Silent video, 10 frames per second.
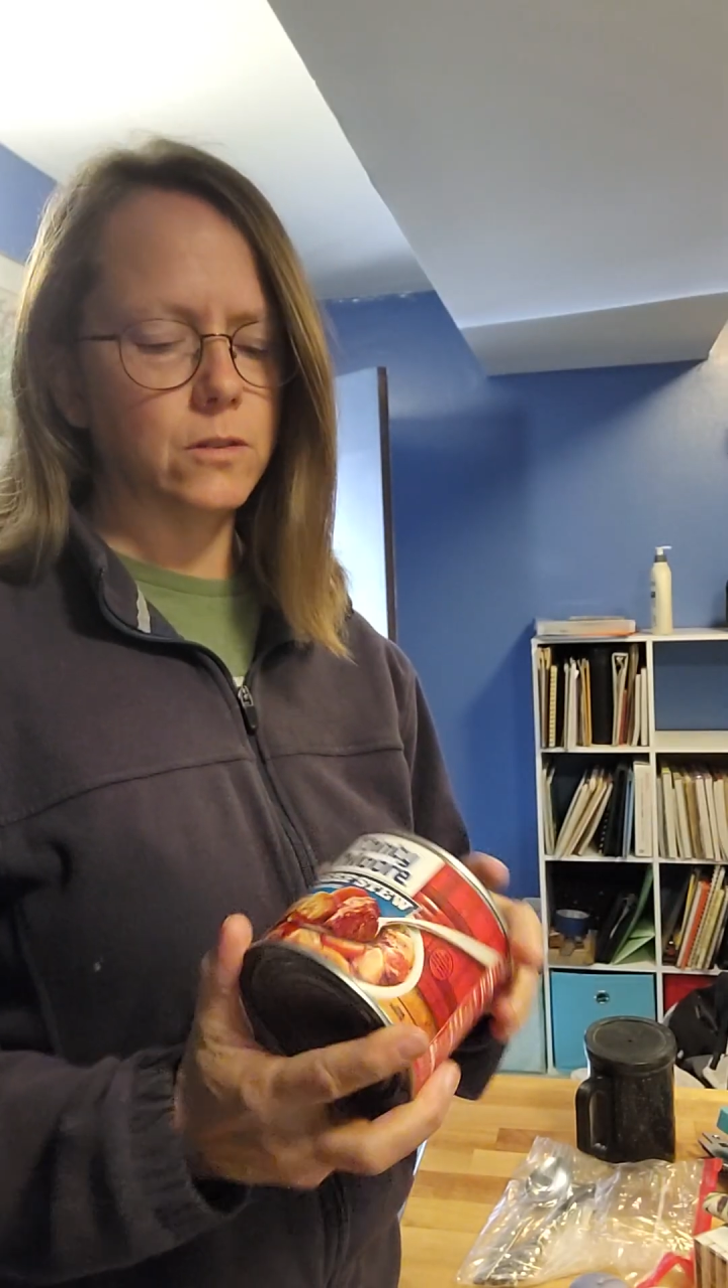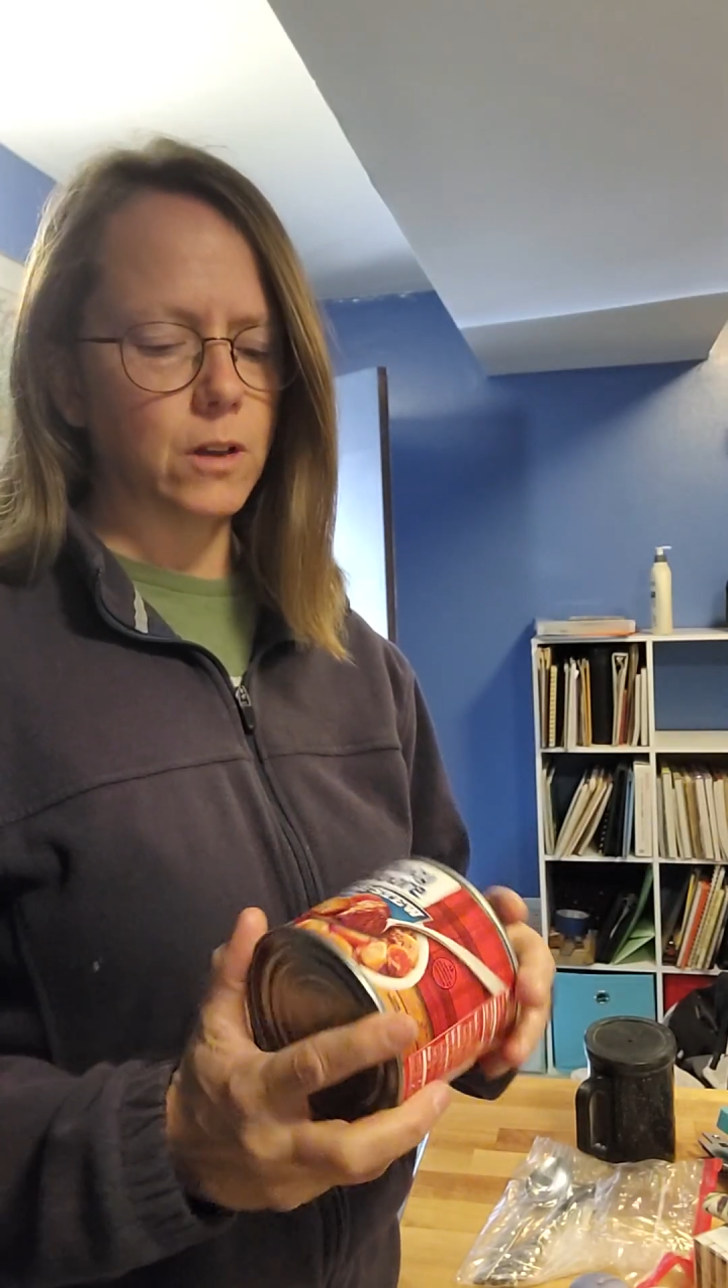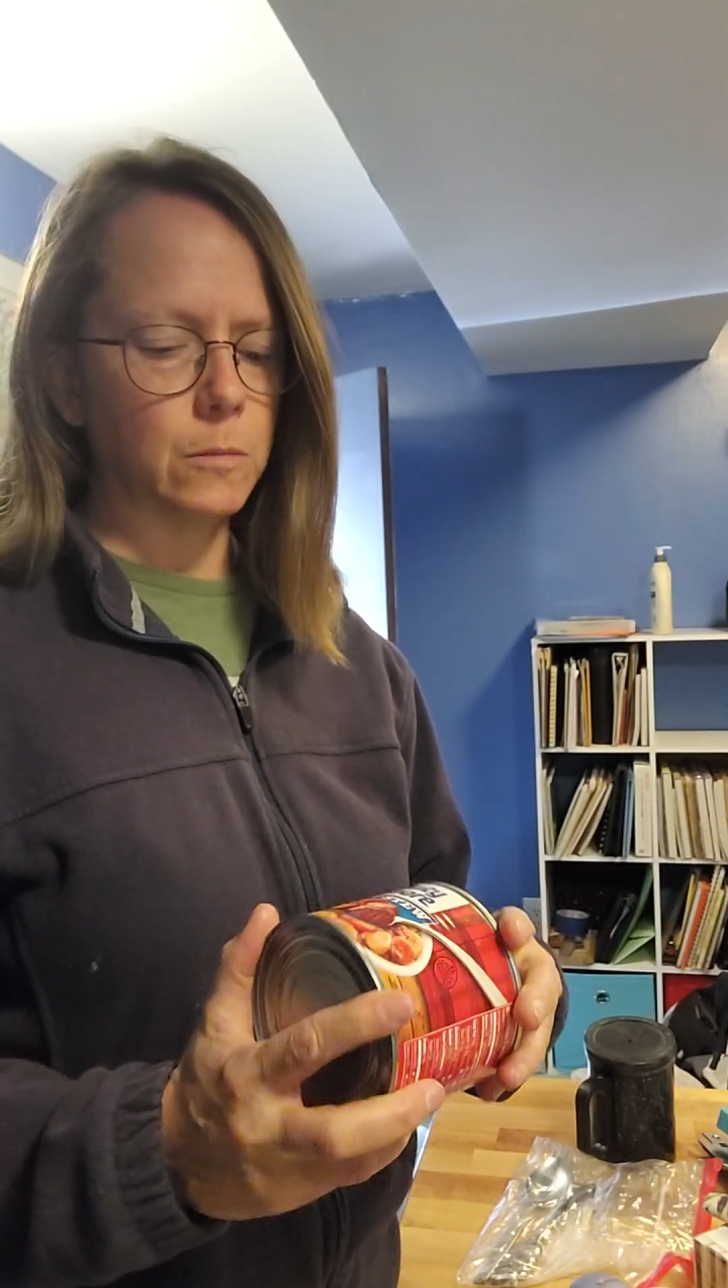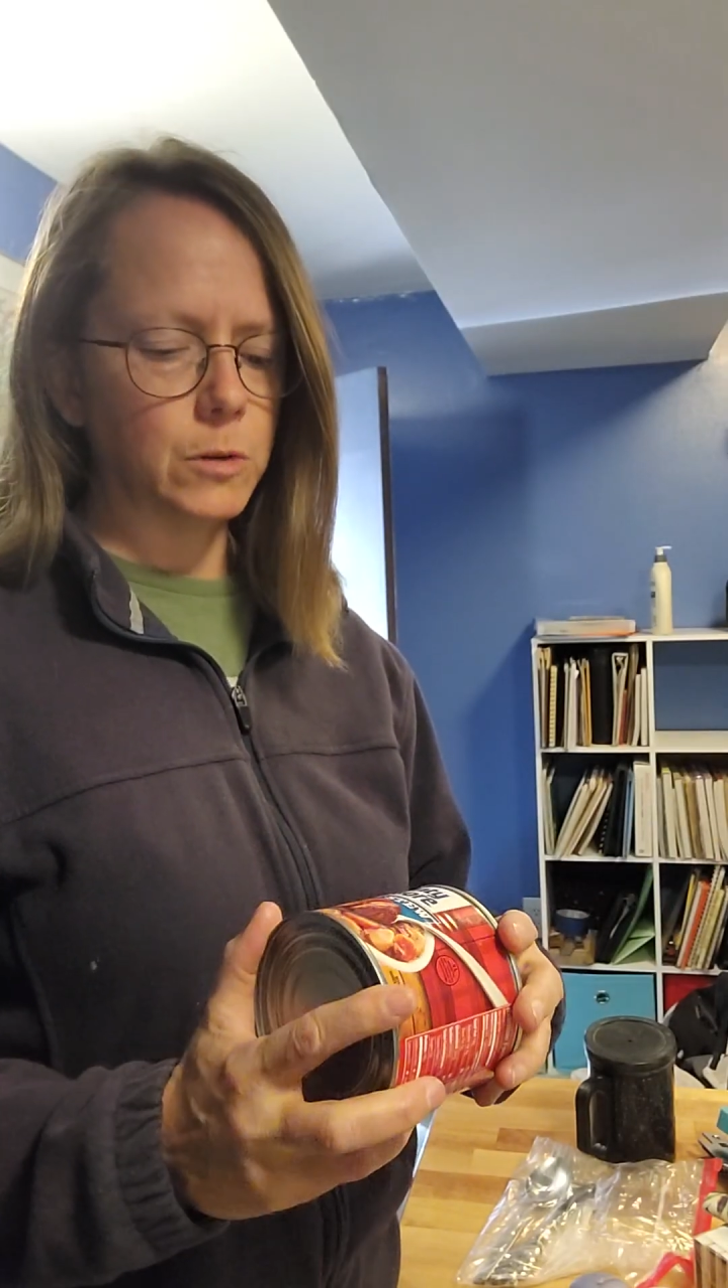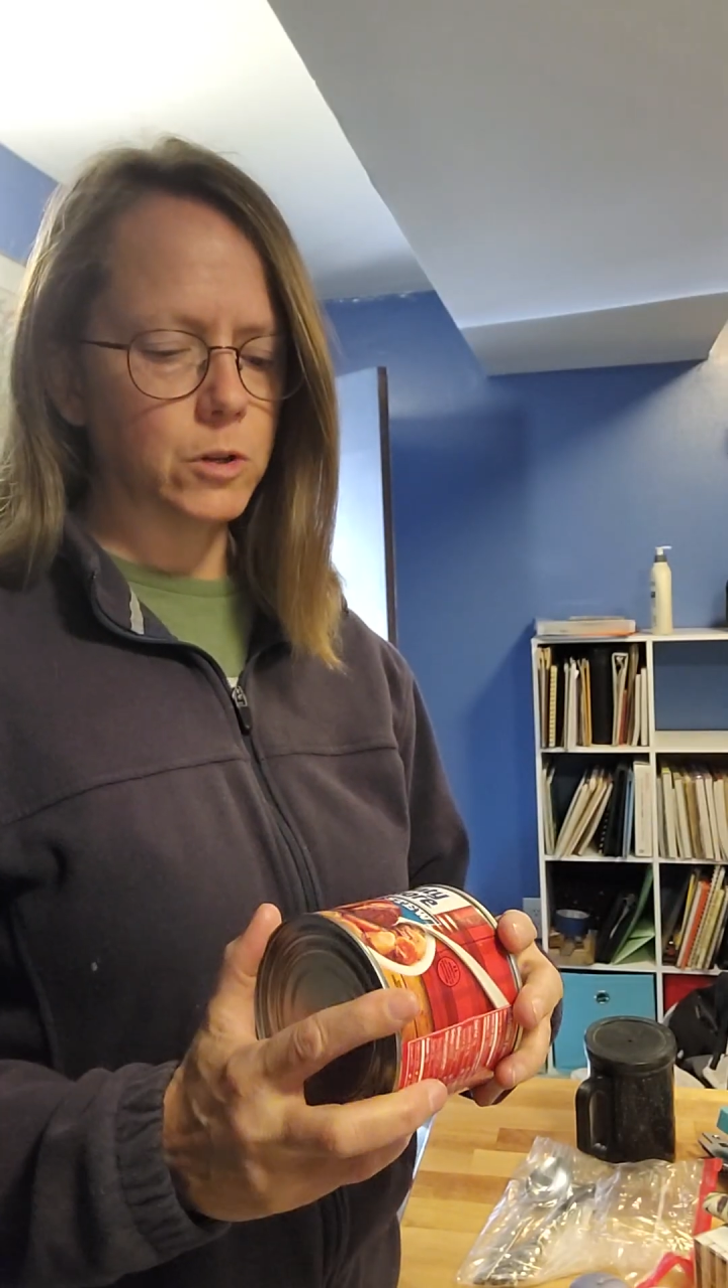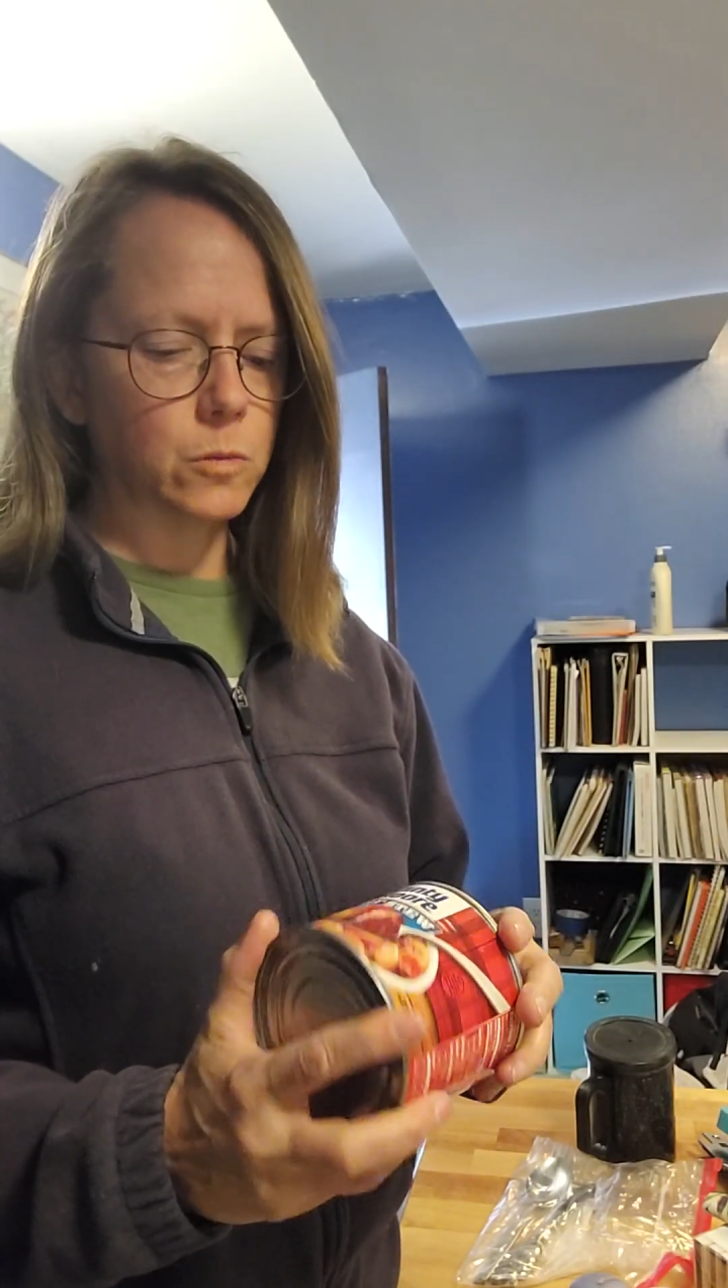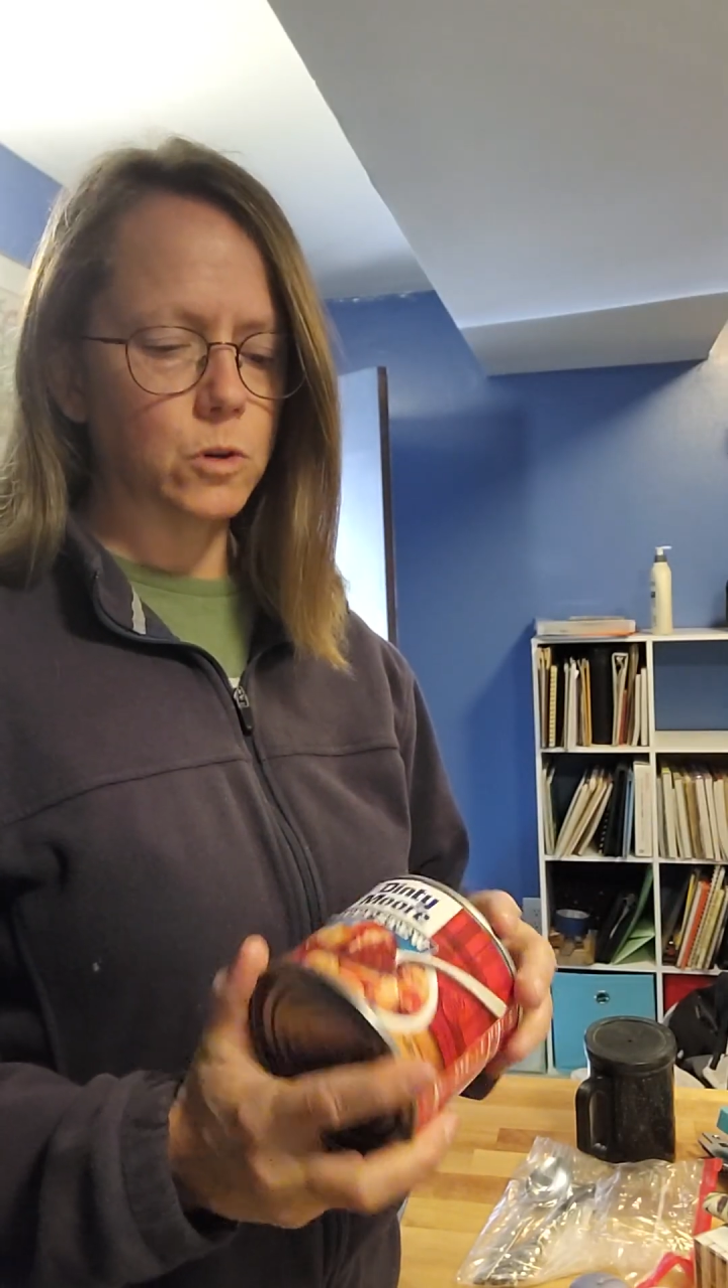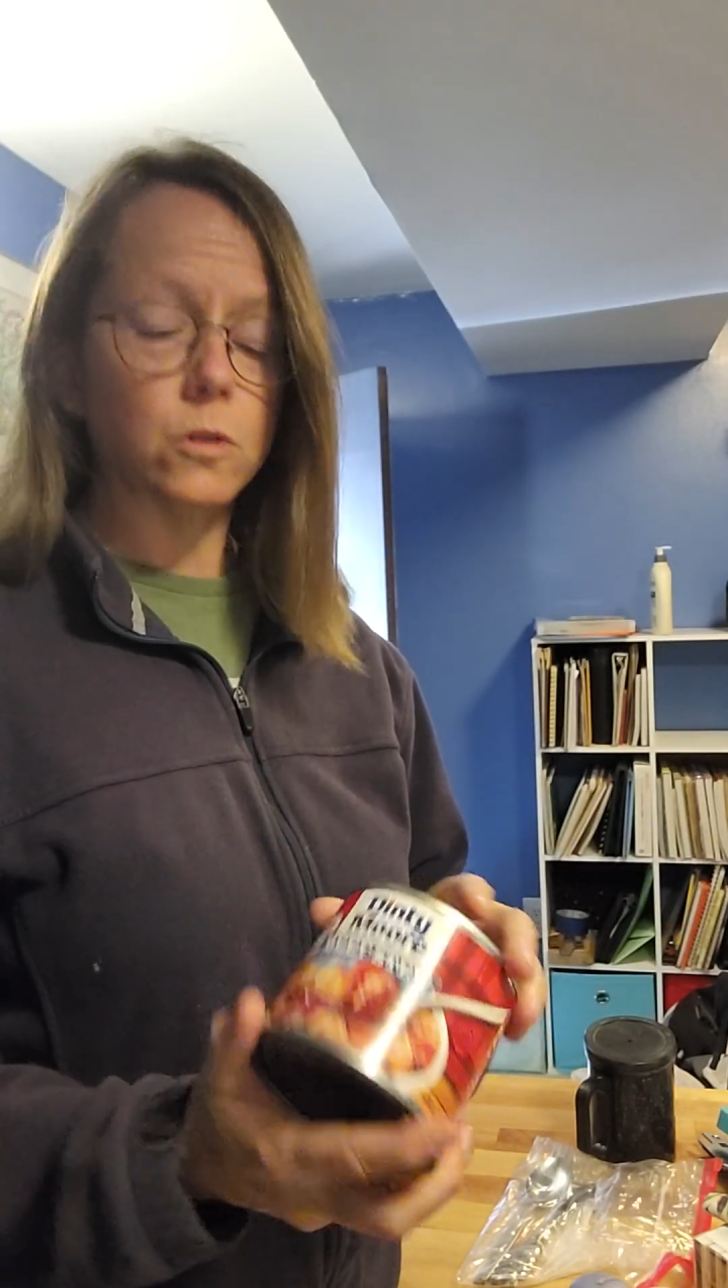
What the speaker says: a much more